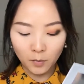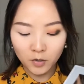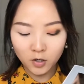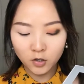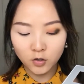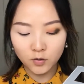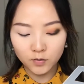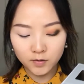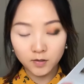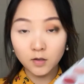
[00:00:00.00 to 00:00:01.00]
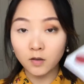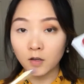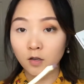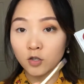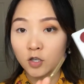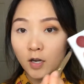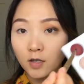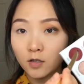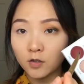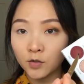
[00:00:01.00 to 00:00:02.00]
I'm gonna use the
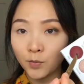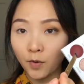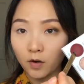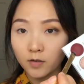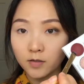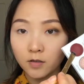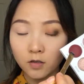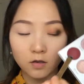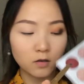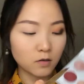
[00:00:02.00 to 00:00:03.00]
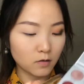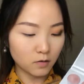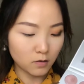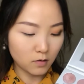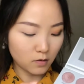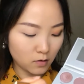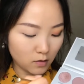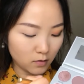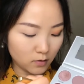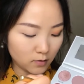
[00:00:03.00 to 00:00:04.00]
shade Sparks here.
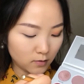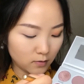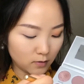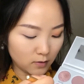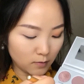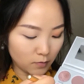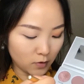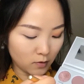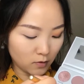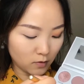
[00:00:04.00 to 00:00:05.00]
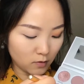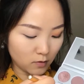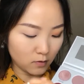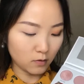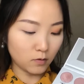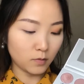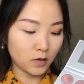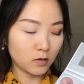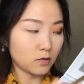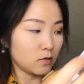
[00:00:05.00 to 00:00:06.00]
Just dip a
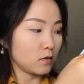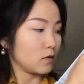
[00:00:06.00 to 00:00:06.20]
bit.